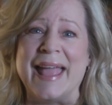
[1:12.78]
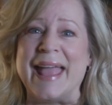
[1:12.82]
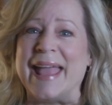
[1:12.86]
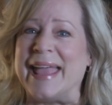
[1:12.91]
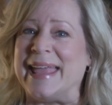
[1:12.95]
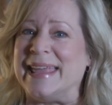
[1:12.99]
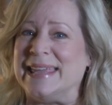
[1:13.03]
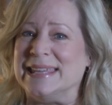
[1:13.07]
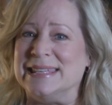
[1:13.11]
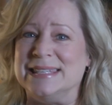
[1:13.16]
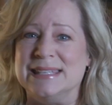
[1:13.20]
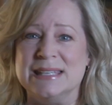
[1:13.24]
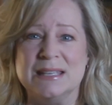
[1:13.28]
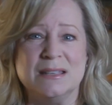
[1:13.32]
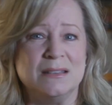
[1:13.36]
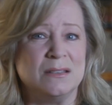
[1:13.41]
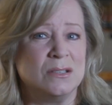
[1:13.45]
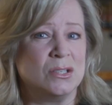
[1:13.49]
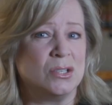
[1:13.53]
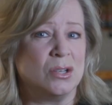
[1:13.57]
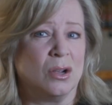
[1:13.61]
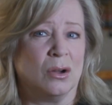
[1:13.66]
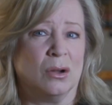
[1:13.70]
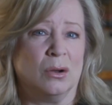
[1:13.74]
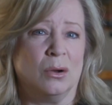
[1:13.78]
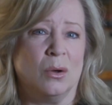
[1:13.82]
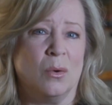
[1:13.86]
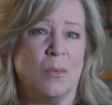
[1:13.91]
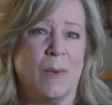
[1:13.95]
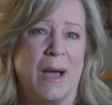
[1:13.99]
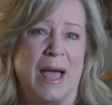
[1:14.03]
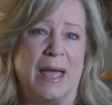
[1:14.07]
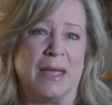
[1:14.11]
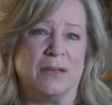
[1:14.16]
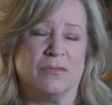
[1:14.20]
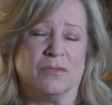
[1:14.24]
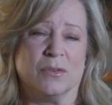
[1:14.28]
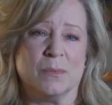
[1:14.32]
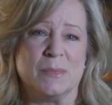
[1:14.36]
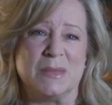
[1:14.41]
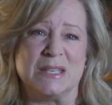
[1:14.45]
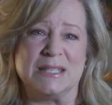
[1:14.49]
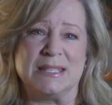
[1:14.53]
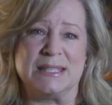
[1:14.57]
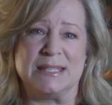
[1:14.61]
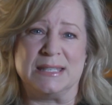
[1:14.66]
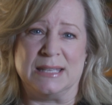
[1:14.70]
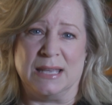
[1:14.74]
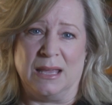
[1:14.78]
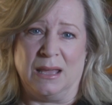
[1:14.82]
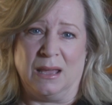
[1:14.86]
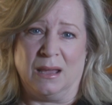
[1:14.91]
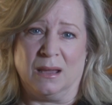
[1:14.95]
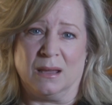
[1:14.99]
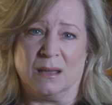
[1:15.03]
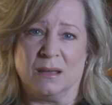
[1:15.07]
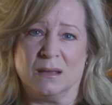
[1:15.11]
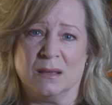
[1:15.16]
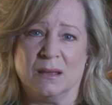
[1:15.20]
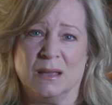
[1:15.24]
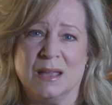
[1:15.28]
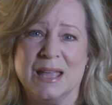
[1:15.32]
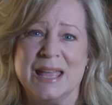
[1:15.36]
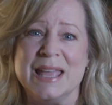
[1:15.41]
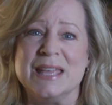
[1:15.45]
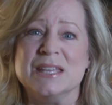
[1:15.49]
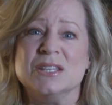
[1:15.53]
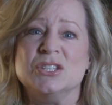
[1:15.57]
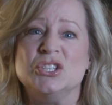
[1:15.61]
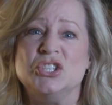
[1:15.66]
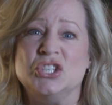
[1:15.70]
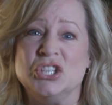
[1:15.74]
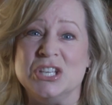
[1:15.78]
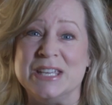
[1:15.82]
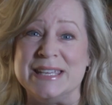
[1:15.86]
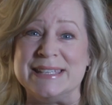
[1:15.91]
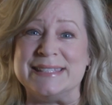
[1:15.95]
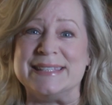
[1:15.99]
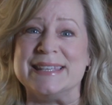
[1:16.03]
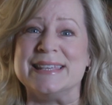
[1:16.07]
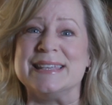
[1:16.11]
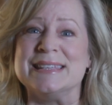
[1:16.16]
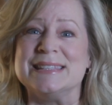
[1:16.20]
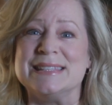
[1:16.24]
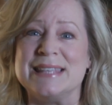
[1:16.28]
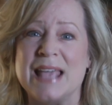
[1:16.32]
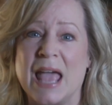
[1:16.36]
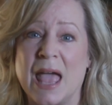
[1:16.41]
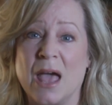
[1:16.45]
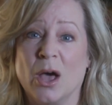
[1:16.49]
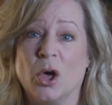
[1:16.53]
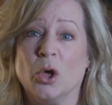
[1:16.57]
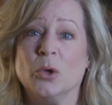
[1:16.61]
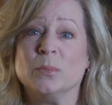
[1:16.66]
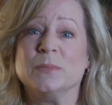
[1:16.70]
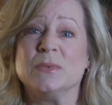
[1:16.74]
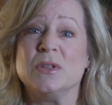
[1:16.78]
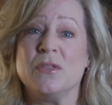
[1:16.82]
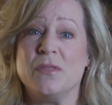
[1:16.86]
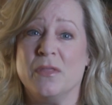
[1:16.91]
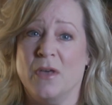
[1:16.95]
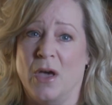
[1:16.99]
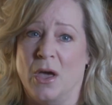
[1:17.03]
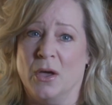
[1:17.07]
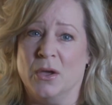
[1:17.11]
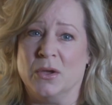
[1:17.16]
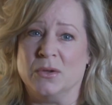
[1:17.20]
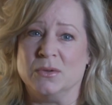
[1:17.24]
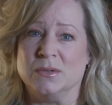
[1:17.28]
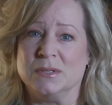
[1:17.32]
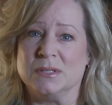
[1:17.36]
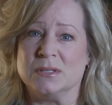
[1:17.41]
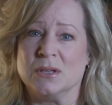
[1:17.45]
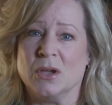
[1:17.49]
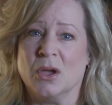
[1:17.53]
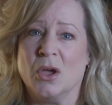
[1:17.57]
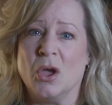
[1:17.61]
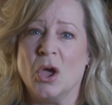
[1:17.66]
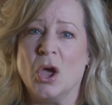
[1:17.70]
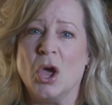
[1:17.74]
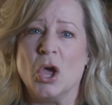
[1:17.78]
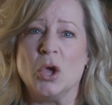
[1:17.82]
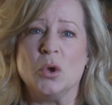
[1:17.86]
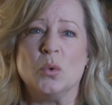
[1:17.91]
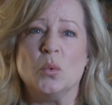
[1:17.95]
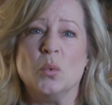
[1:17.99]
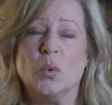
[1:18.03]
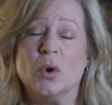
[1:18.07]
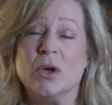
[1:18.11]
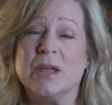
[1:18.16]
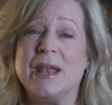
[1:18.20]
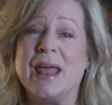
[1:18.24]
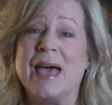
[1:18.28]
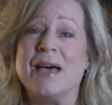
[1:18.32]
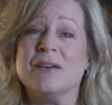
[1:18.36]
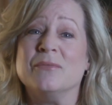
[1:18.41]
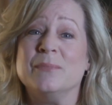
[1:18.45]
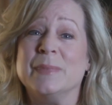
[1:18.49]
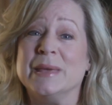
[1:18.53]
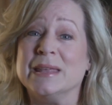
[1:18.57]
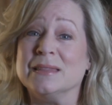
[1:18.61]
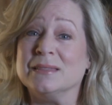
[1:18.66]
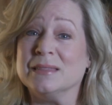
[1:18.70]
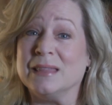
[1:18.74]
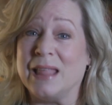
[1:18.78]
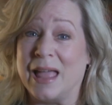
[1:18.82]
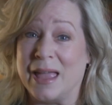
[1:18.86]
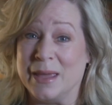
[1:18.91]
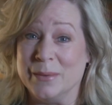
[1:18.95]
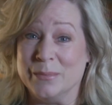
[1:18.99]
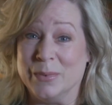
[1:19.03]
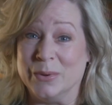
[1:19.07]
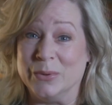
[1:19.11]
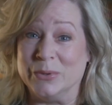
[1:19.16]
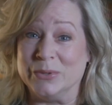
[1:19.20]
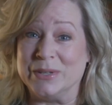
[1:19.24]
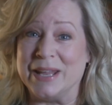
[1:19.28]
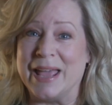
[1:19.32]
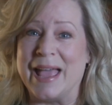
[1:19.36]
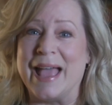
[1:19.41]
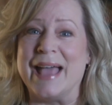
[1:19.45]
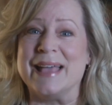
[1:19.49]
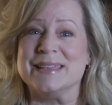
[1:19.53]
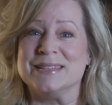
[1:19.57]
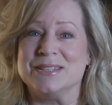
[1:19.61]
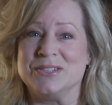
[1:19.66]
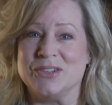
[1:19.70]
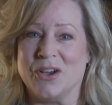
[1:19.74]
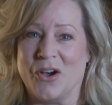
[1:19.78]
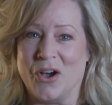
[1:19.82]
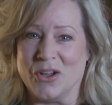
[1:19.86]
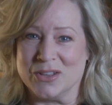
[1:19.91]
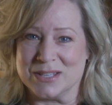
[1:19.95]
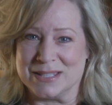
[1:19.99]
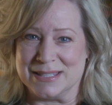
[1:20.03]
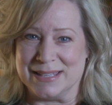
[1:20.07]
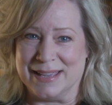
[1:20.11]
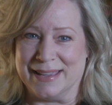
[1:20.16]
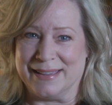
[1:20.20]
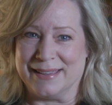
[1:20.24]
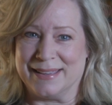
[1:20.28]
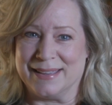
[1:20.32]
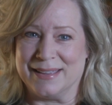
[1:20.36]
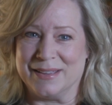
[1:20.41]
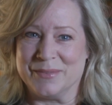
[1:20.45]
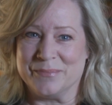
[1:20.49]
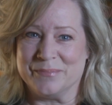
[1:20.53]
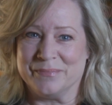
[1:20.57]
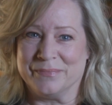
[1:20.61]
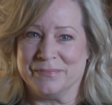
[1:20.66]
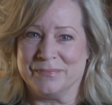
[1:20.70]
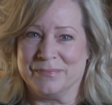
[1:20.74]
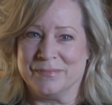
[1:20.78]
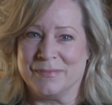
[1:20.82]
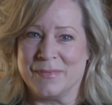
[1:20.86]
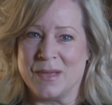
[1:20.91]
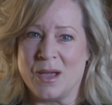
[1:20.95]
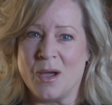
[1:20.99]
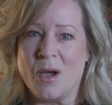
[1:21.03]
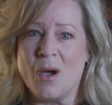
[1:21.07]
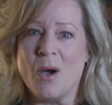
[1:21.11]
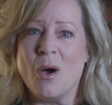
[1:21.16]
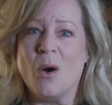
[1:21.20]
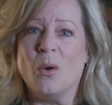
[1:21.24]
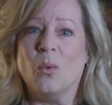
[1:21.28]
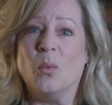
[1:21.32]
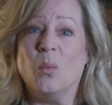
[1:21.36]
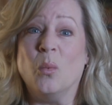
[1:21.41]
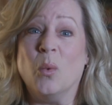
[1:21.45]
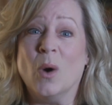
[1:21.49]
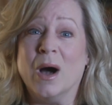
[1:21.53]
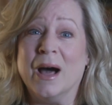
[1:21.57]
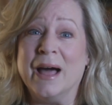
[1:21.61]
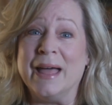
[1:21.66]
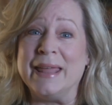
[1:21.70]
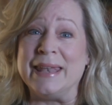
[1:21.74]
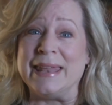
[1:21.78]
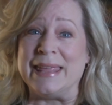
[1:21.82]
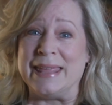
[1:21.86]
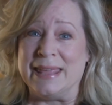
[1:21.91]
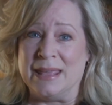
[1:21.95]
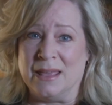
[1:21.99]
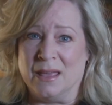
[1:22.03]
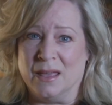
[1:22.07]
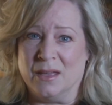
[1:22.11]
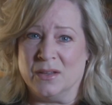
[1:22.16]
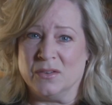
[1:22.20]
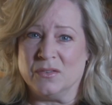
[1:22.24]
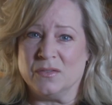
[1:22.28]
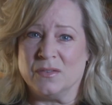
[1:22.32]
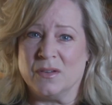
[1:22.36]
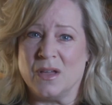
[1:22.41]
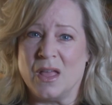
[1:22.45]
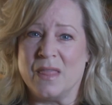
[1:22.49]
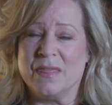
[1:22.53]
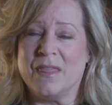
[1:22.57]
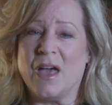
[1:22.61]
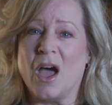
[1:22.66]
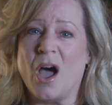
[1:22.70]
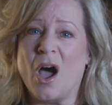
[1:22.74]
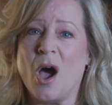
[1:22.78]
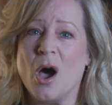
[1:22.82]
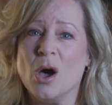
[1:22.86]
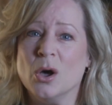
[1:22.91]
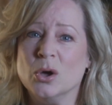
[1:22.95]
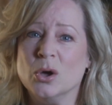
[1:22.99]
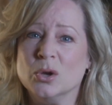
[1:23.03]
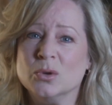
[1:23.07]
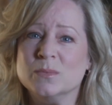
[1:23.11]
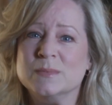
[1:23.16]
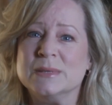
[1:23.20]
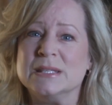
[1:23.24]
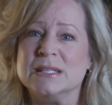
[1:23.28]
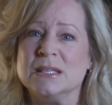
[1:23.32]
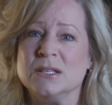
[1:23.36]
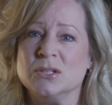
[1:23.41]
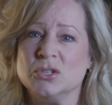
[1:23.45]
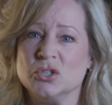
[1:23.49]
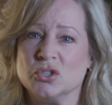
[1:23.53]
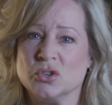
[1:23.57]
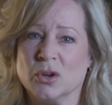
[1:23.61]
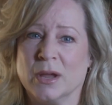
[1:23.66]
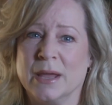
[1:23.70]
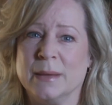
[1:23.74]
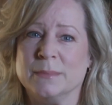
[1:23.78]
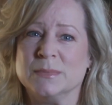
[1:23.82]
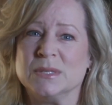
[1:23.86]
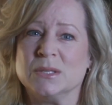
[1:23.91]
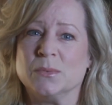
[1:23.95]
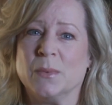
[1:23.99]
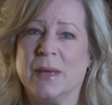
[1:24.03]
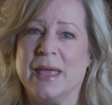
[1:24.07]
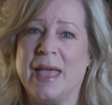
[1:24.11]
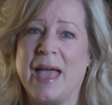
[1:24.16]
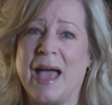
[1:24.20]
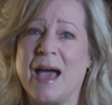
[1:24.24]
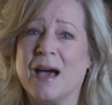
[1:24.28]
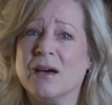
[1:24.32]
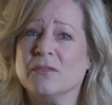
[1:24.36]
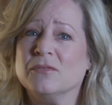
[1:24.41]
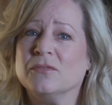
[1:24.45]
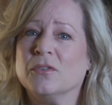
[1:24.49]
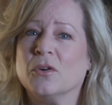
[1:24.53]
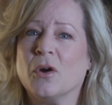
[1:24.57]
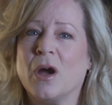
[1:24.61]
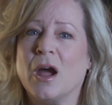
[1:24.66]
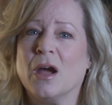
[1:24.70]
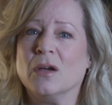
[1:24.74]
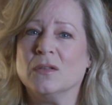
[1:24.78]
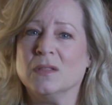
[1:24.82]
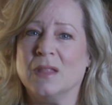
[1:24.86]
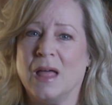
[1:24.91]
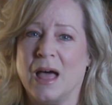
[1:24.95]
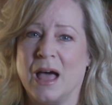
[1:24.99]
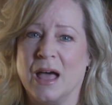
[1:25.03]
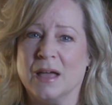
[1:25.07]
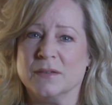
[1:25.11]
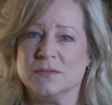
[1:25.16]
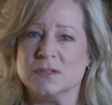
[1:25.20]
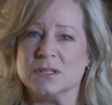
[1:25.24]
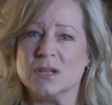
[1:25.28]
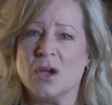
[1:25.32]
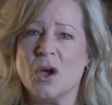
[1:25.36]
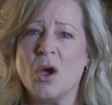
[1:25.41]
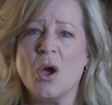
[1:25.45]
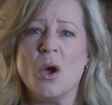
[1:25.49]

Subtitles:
He didn't turn away from the sick. Jesus helped those who would have been labeled as toxic. What if the hopes and dreams we have for our lives